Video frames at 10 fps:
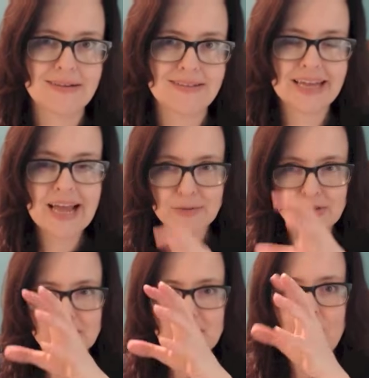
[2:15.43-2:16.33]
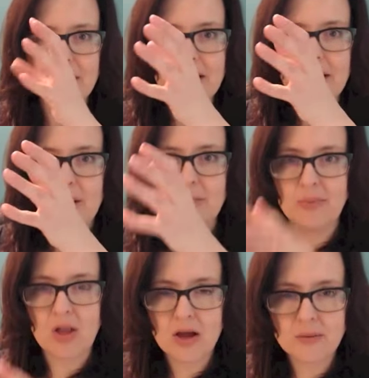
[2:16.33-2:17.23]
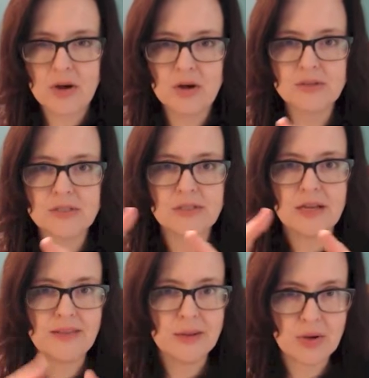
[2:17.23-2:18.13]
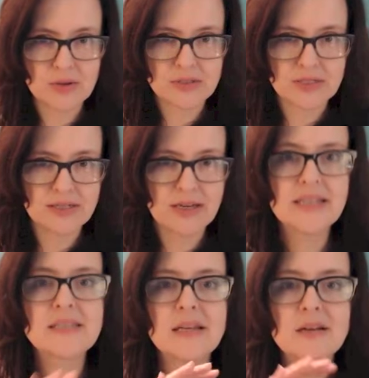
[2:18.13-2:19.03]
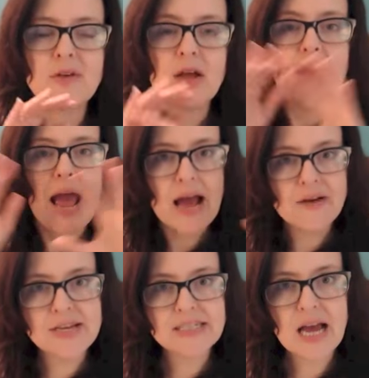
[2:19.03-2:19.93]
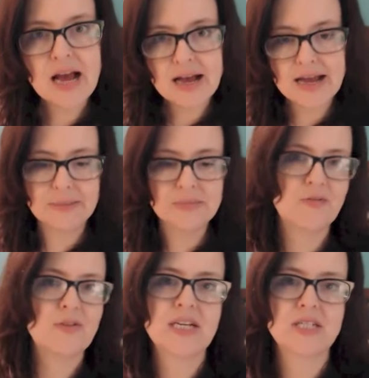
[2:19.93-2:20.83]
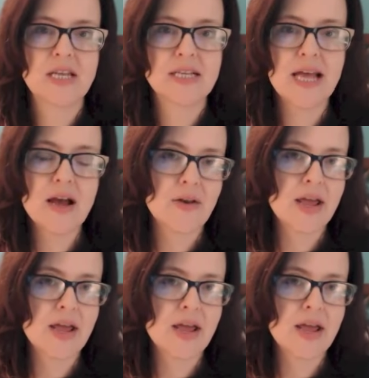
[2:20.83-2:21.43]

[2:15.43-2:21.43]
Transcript: Like I was just going blog posts and then post it instead of having time to flesh things out.